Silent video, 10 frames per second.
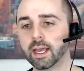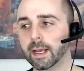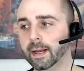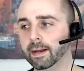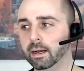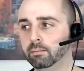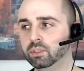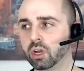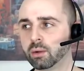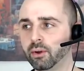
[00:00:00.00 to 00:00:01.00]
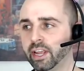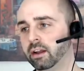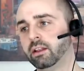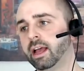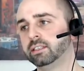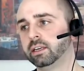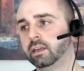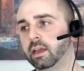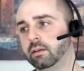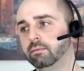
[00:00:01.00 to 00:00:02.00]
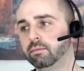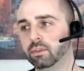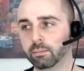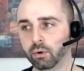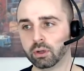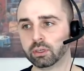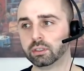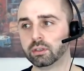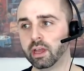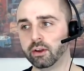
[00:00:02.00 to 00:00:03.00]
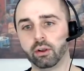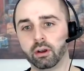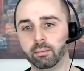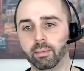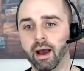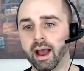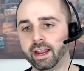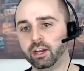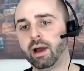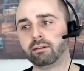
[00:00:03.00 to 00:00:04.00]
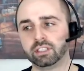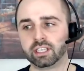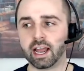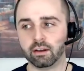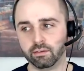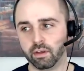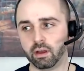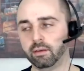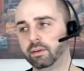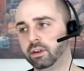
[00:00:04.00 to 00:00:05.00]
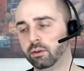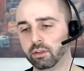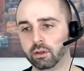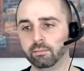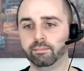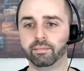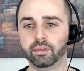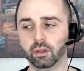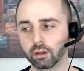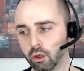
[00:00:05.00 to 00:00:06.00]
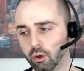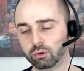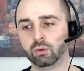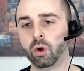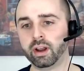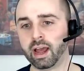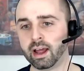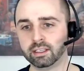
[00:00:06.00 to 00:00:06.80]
Um, talk about analyzing the books that you're going to buy, you know, outside of the, you know, the, the loads and whatnot.